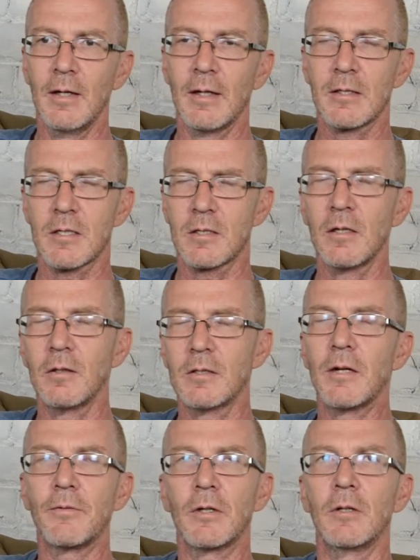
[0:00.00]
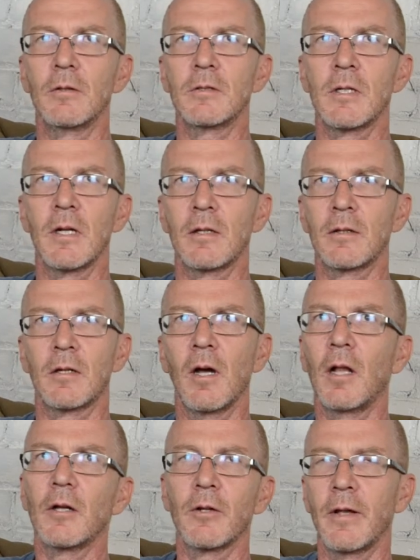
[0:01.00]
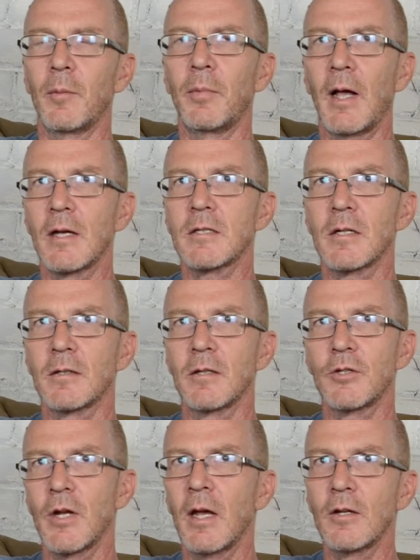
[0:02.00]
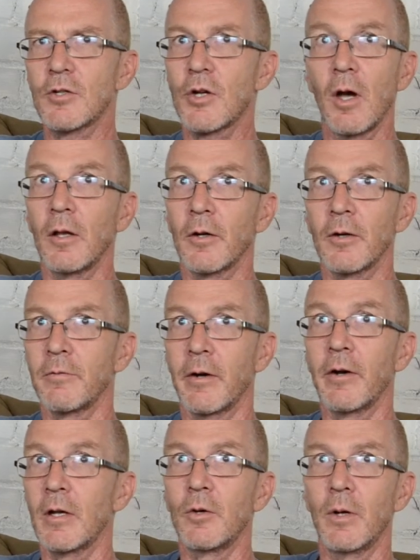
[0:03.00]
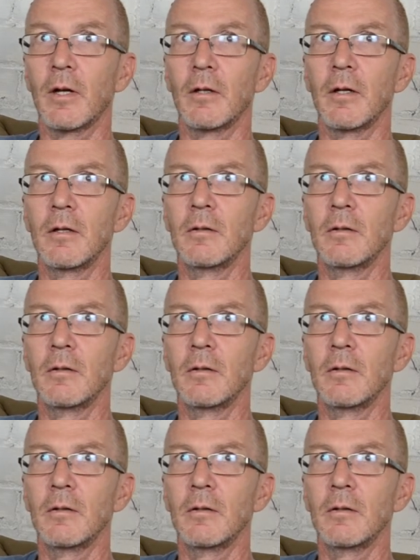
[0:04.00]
It's still difficult to get the color of that plastic to change color very quickly.